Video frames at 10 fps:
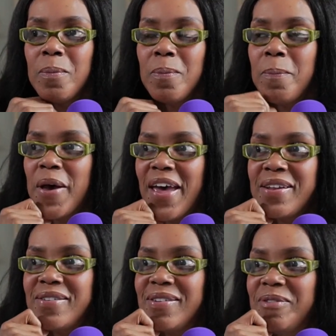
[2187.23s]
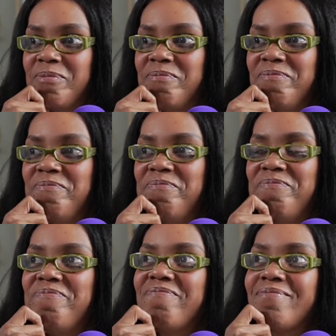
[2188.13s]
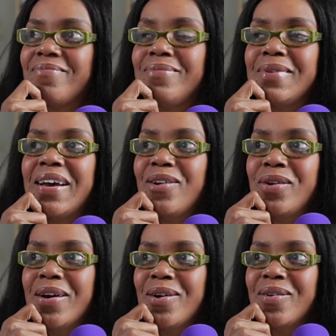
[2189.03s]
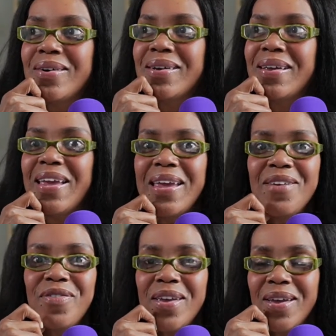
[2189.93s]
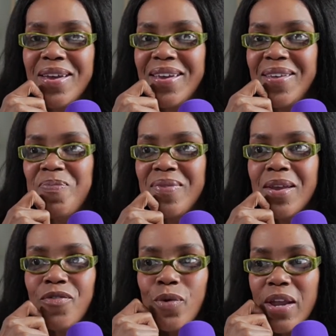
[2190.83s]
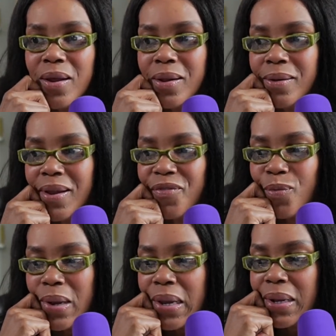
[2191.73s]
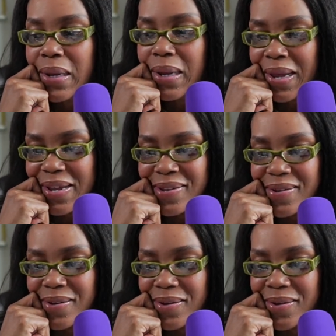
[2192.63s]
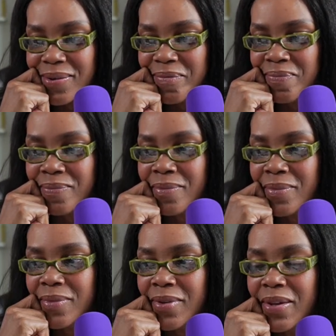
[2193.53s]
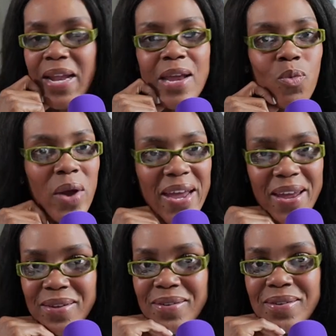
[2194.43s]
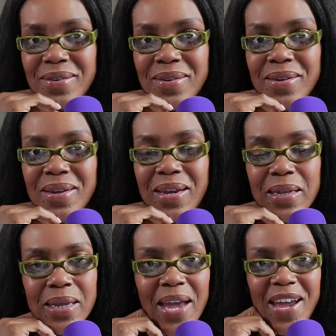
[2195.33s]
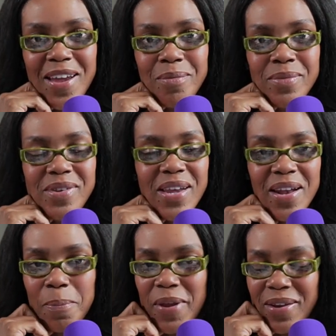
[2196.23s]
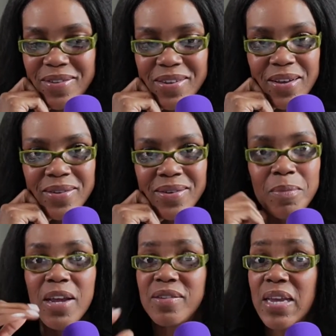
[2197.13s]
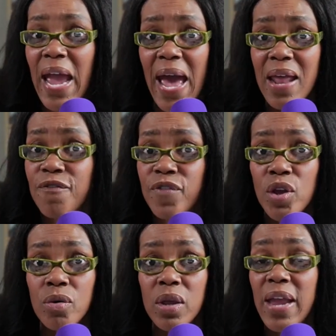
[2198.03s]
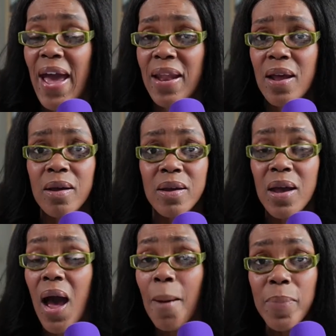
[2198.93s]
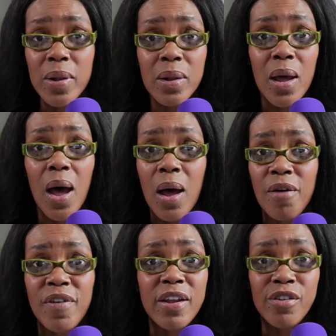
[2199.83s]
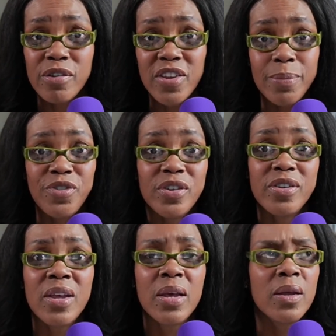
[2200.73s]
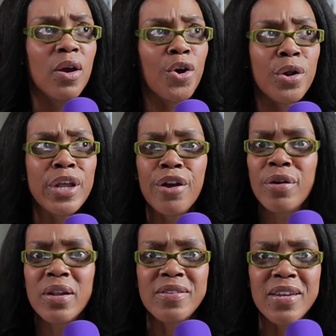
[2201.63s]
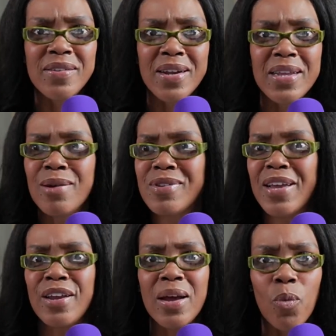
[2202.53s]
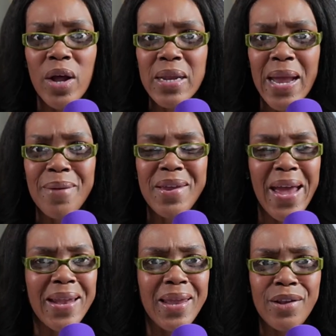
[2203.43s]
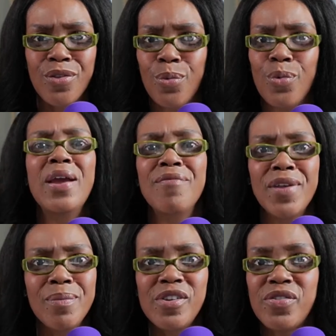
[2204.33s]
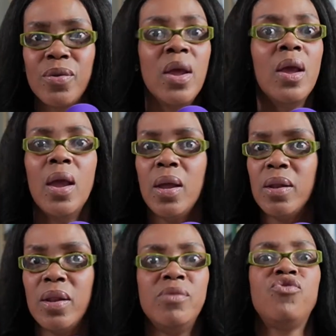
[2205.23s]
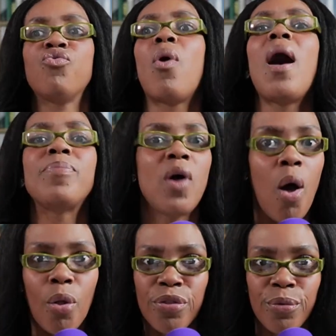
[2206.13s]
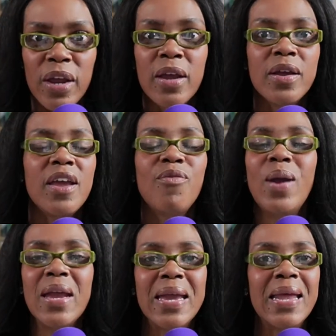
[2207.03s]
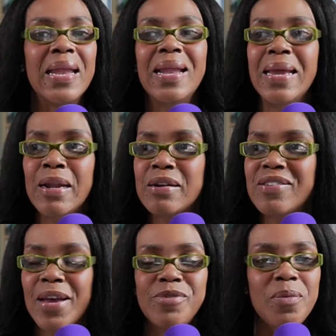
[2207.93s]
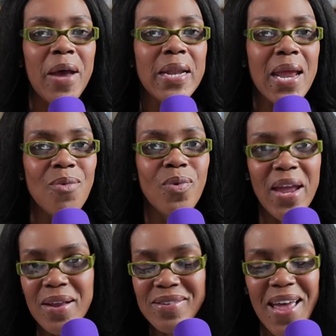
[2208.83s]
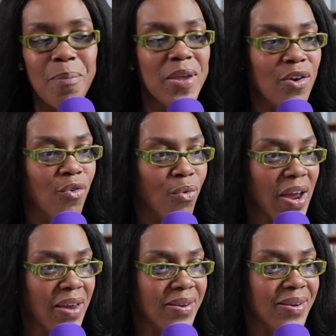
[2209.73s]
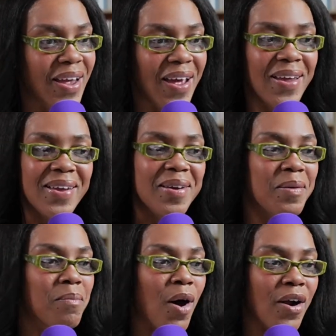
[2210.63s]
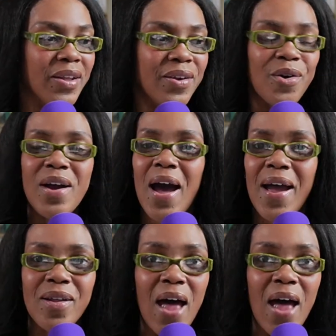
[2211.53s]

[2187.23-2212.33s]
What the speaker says: But I don't know if we can get Nate Wiggins in the game to get a pick six, because he had a couple of interceptions earlier in the season. I think it was like one game he had like 3 of them, just dropped all 3. If we can get an interception by Nate Wiggins, that'd be great. Yeah. Marlon or Kyle.